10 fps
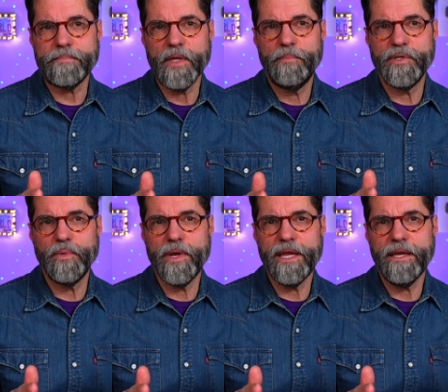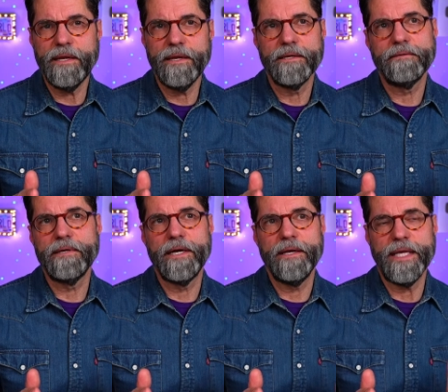between,
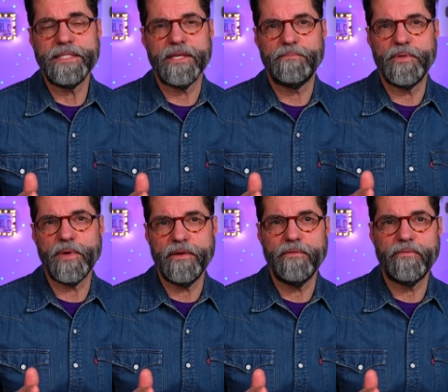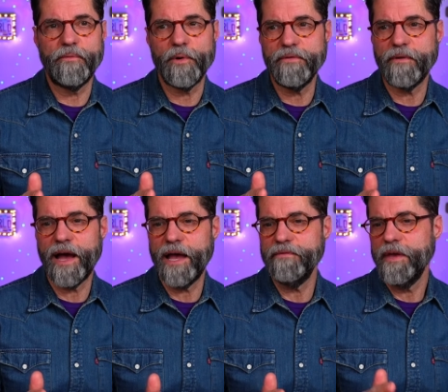he says between
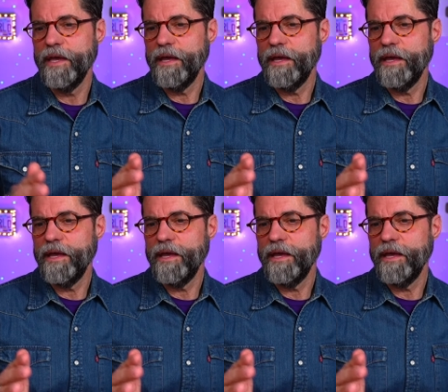45